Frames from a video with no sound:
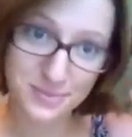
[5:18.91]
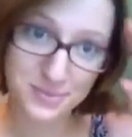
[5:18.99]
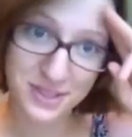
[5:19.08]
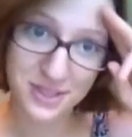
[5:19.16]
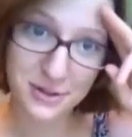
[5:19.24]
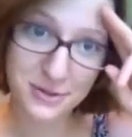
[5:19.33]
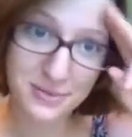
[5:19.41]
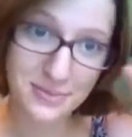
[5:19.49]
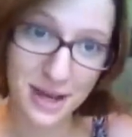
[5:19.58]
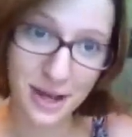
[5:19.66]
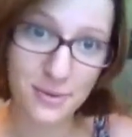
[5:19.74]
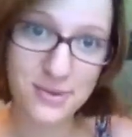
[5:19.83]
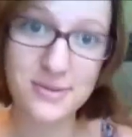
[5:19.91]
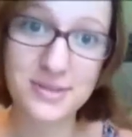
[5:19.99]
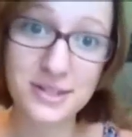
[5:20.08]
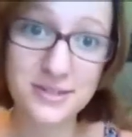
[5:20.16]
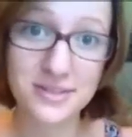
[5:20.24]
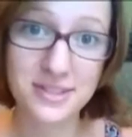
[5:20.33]
So, I hope this was
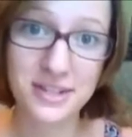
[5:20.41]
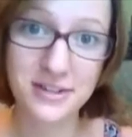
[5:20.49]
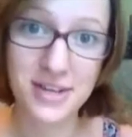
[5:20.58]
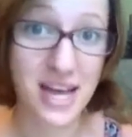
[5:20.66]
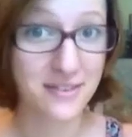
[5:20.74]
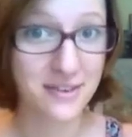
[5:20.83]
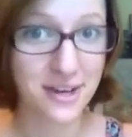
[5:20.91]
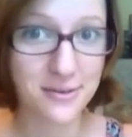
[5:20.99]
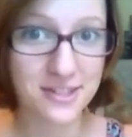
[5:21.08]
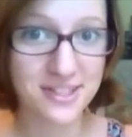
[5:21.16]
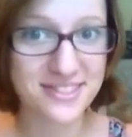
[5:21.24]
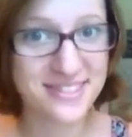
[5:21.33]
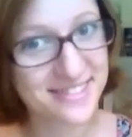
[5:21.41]
useful to you. Have a great one.